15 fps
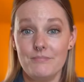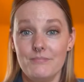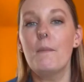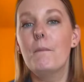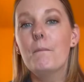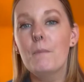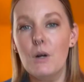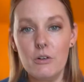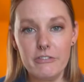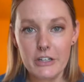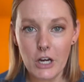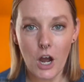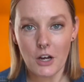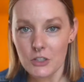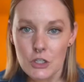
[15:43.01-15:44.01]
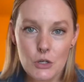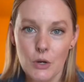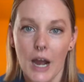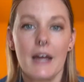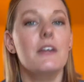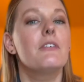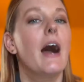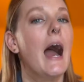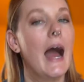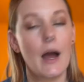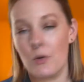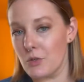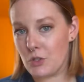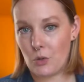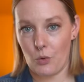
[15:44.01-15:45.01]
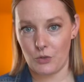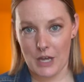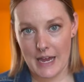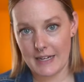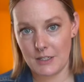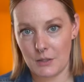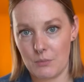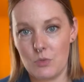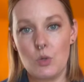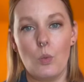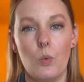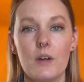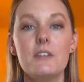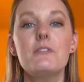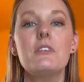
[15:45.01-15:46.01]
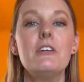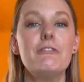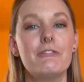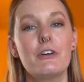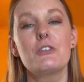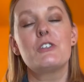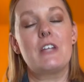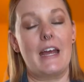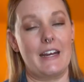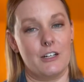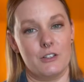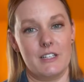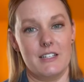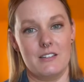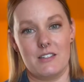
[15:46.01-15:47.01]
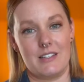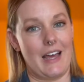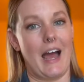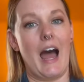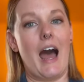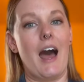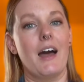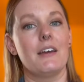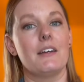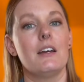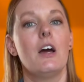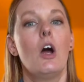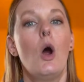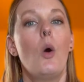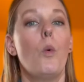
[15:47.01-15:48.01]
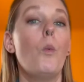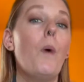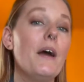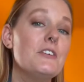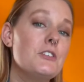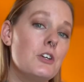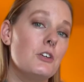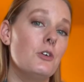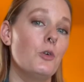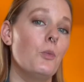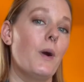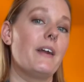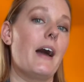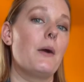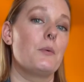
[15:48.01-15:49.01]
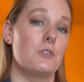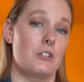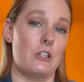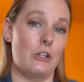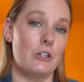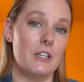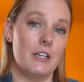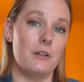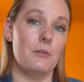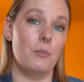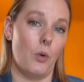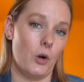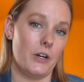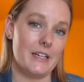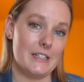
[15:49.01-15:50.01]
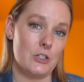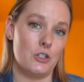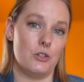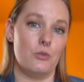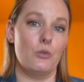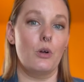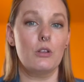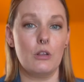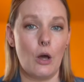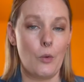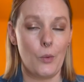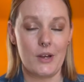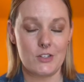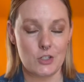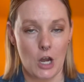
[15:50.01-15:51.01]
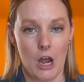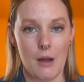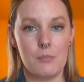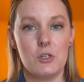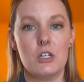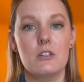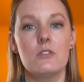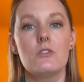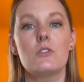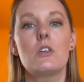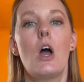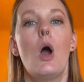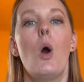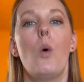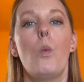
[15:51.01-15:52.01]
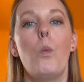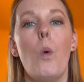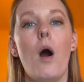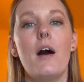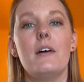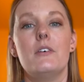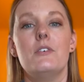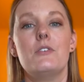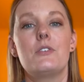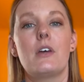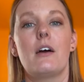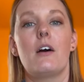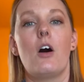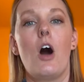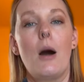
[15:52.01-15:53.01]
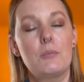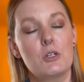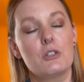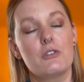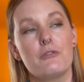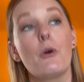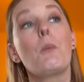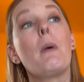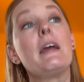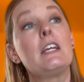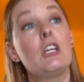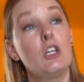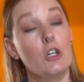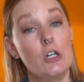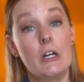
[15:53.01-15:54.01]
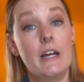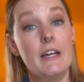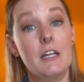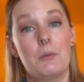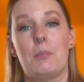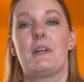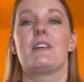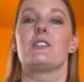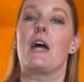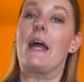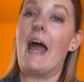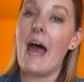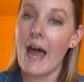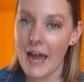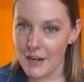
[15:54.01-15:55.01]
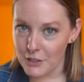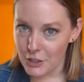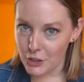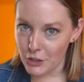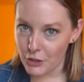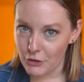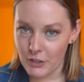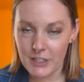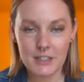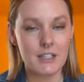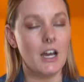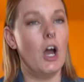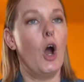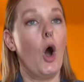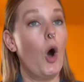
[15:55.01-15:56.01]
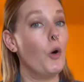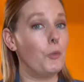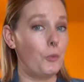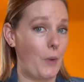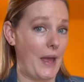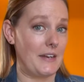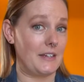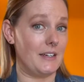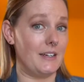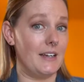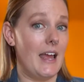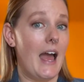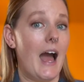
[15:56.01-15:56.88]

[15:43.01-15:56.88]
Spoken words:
Moving on to kind of household items, one of the first areas that I went to when I was looking more into low waist options was options for my Keurig, because I had a Keurig already.